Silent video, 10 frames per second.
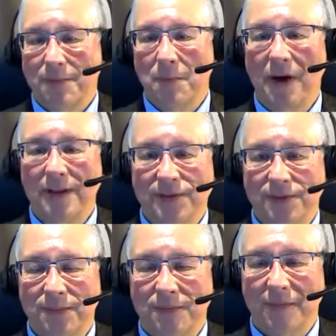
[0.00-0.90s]

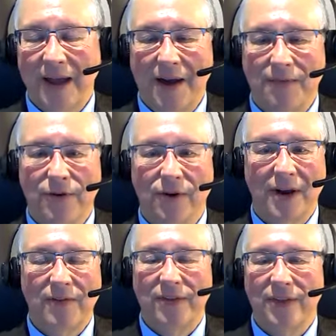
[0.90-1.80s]
months after
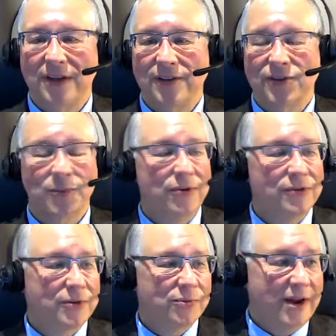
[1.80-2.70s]
everything is
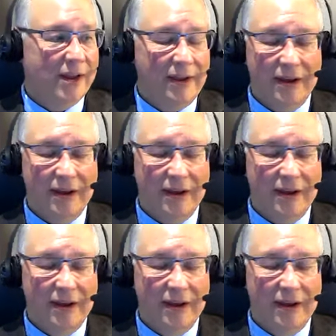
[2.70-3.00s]
supposedly ready.